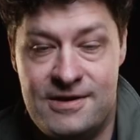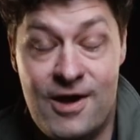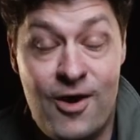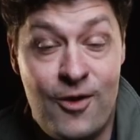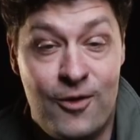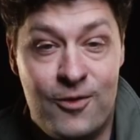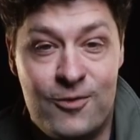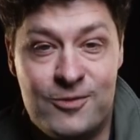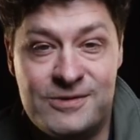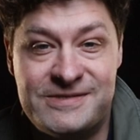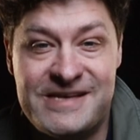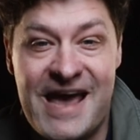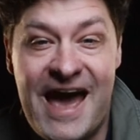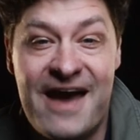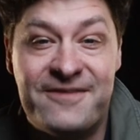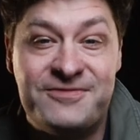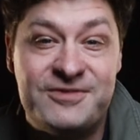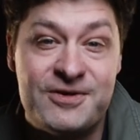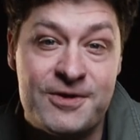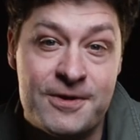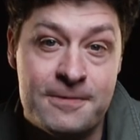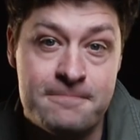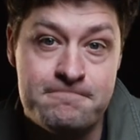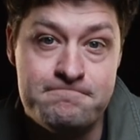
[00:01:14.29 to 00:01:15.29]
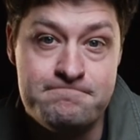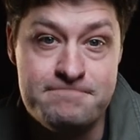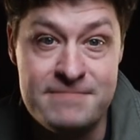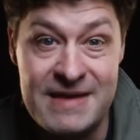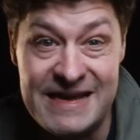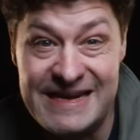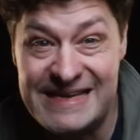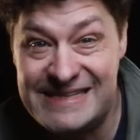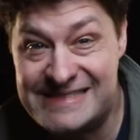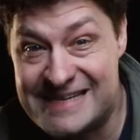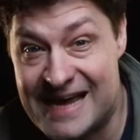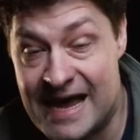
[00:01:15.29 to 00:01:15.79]
No, it was after
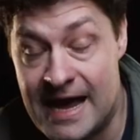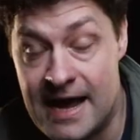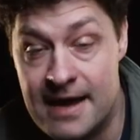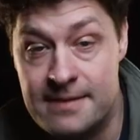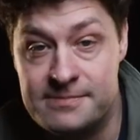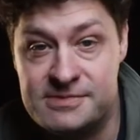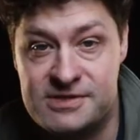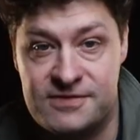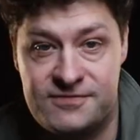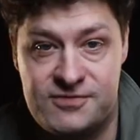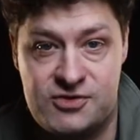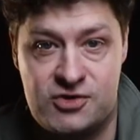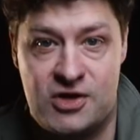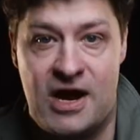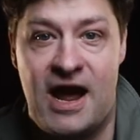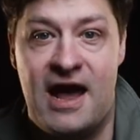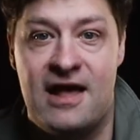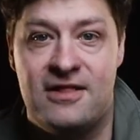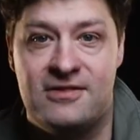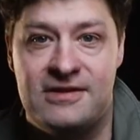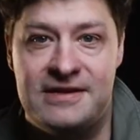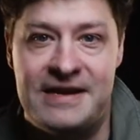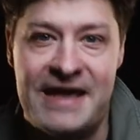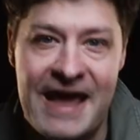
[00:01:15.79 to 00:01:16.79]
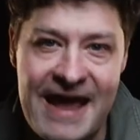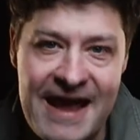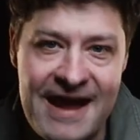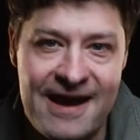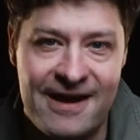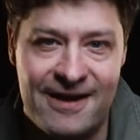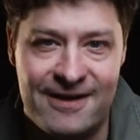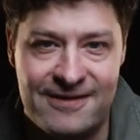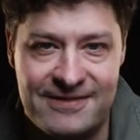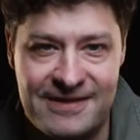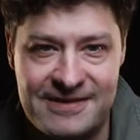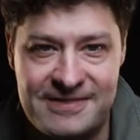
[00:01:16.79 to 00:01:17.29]
many times of trial and
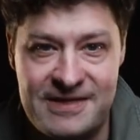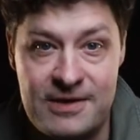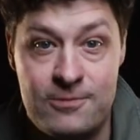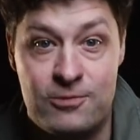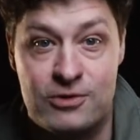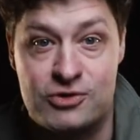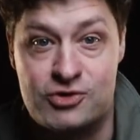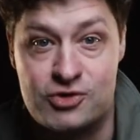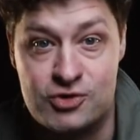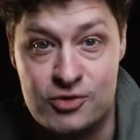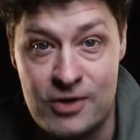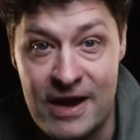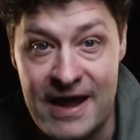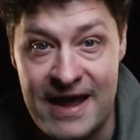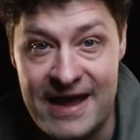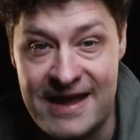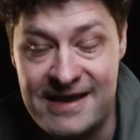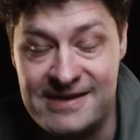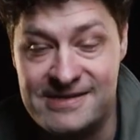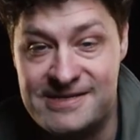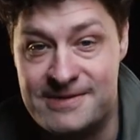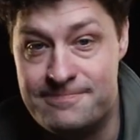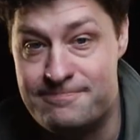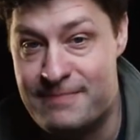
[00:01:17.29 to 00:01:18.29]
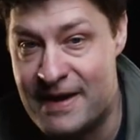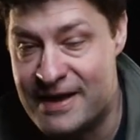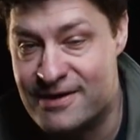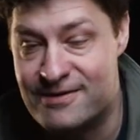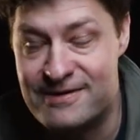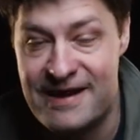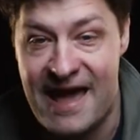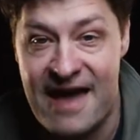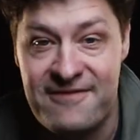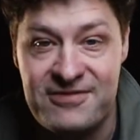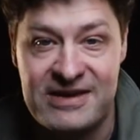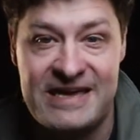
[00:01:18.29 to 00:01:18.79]
error that they were trained to
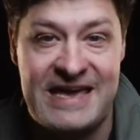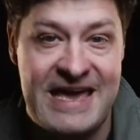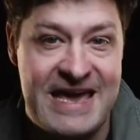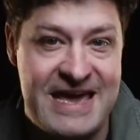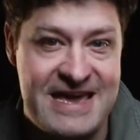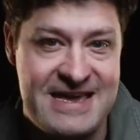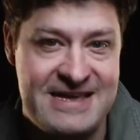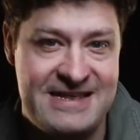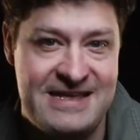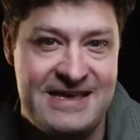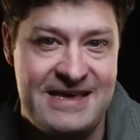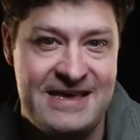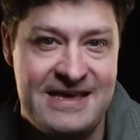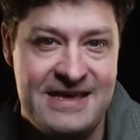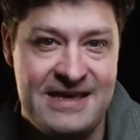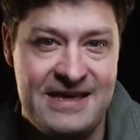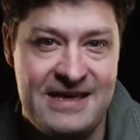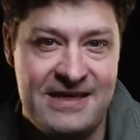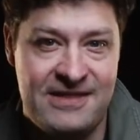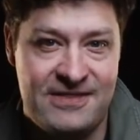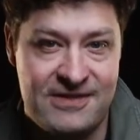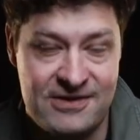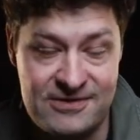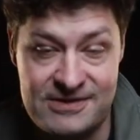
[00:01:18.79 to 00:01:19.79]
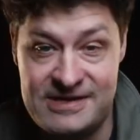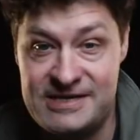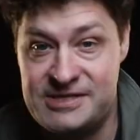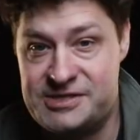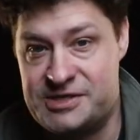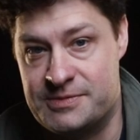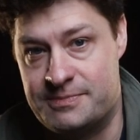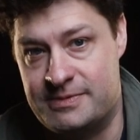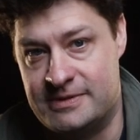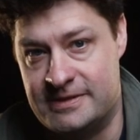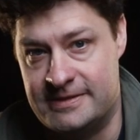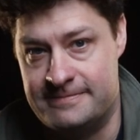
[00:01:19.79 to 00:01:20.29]
better navigate their
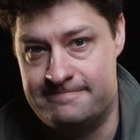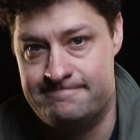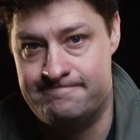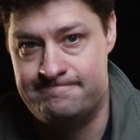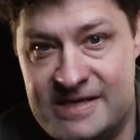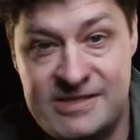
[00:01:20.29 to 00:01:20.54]
discipline.